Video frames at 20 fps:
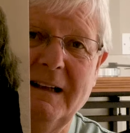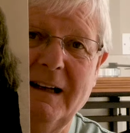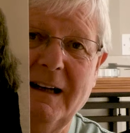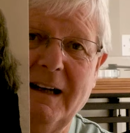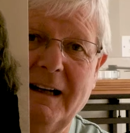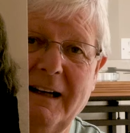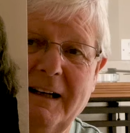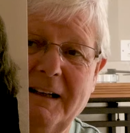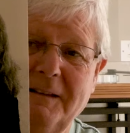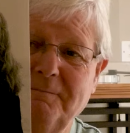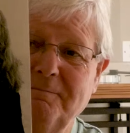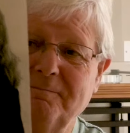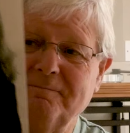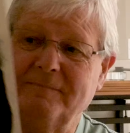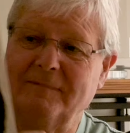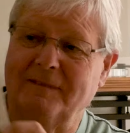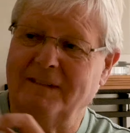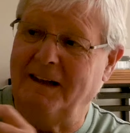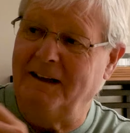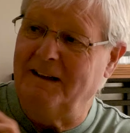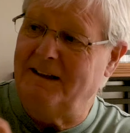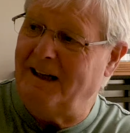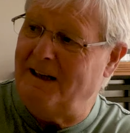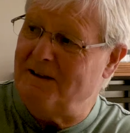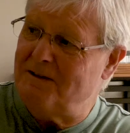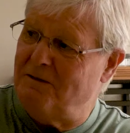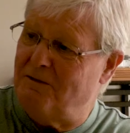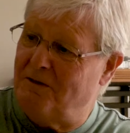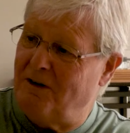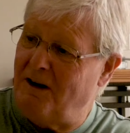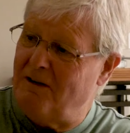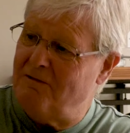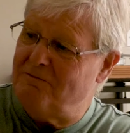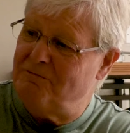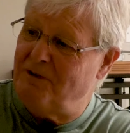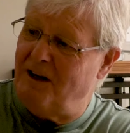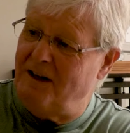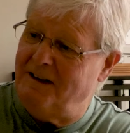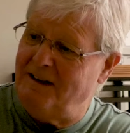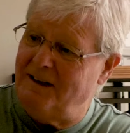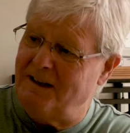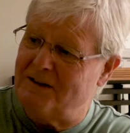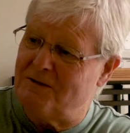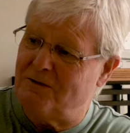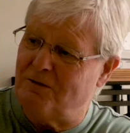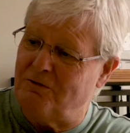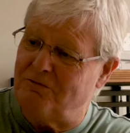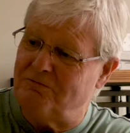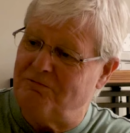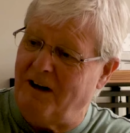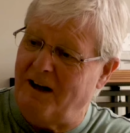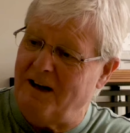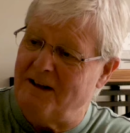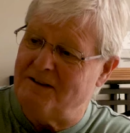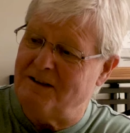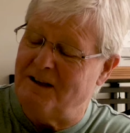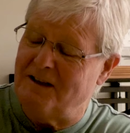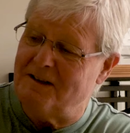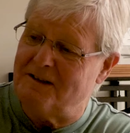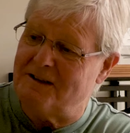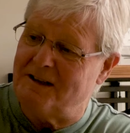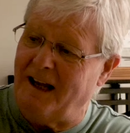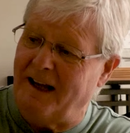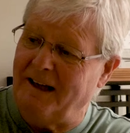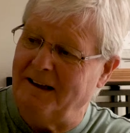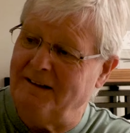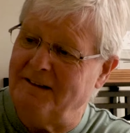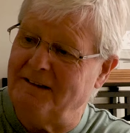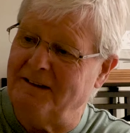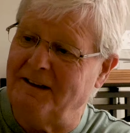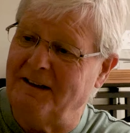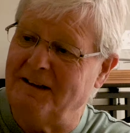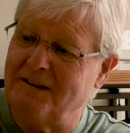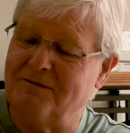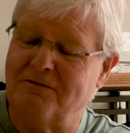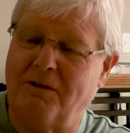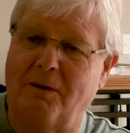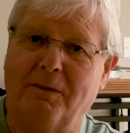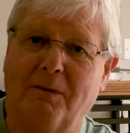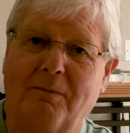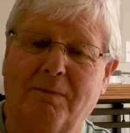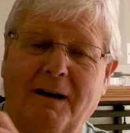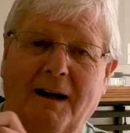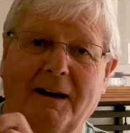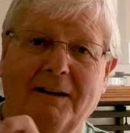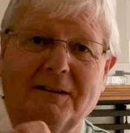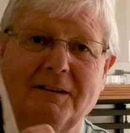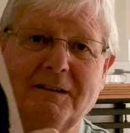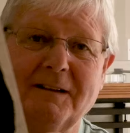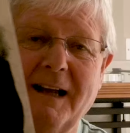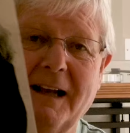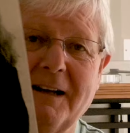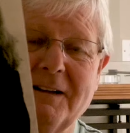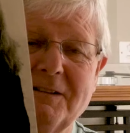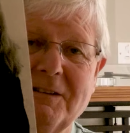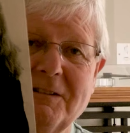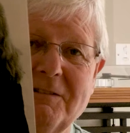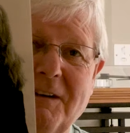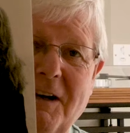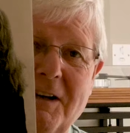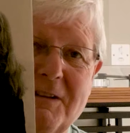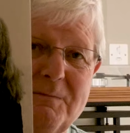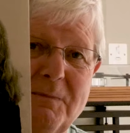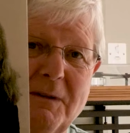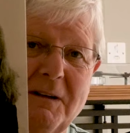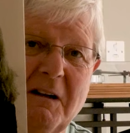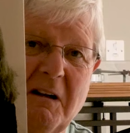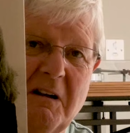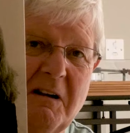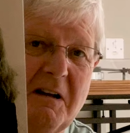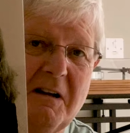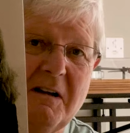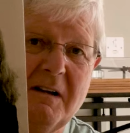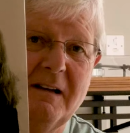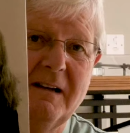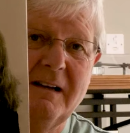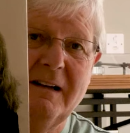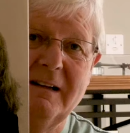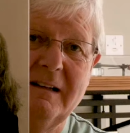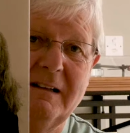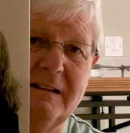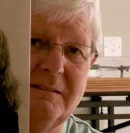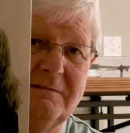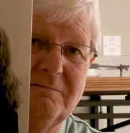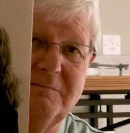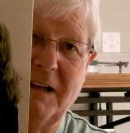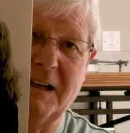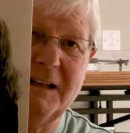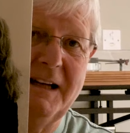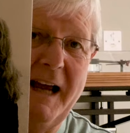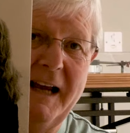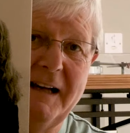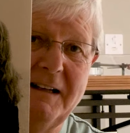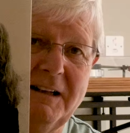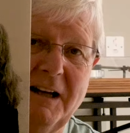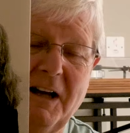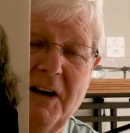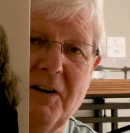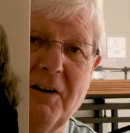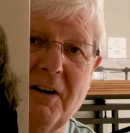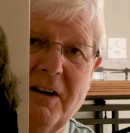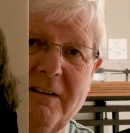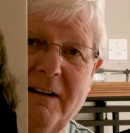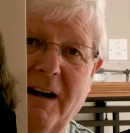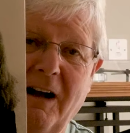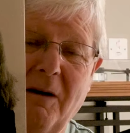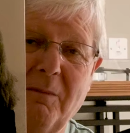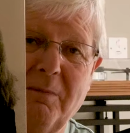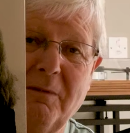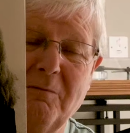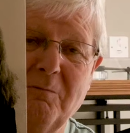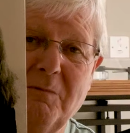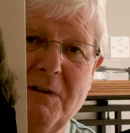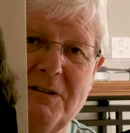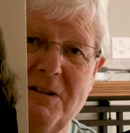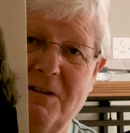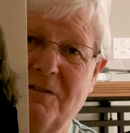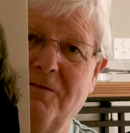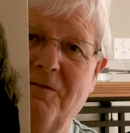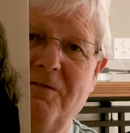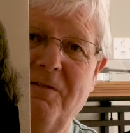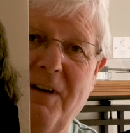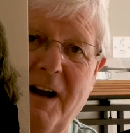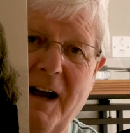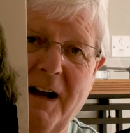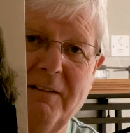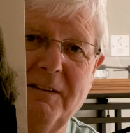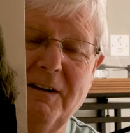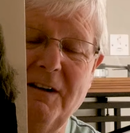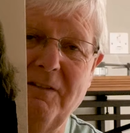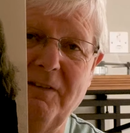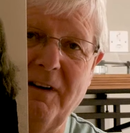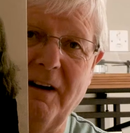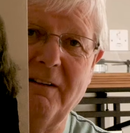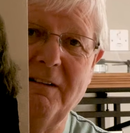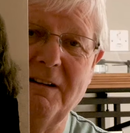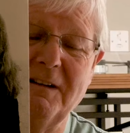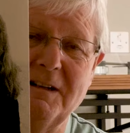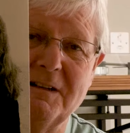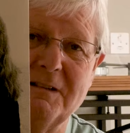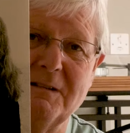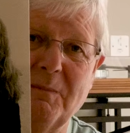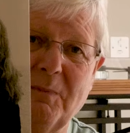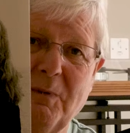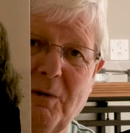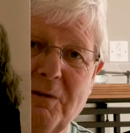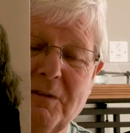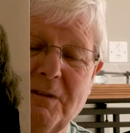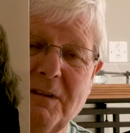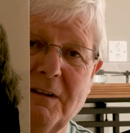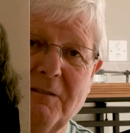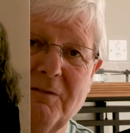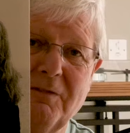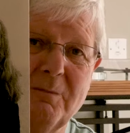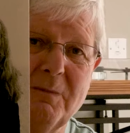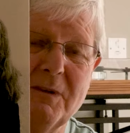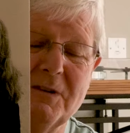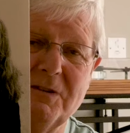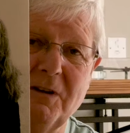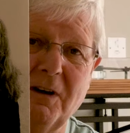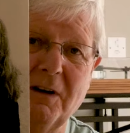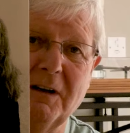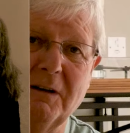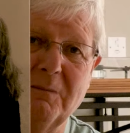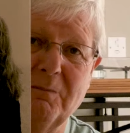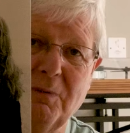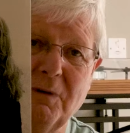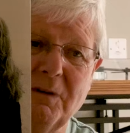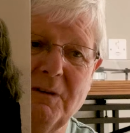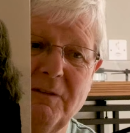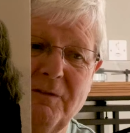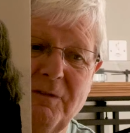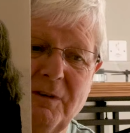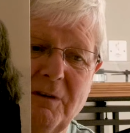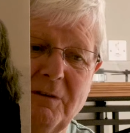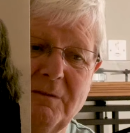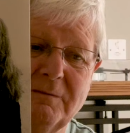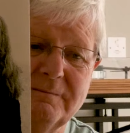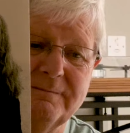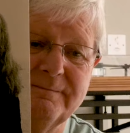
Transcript: In case you can't read it, it's called Raising Sand, and it's Robert Plant and Alison Krauss. But again, another album which is very, very disappointing from a sonic point of view.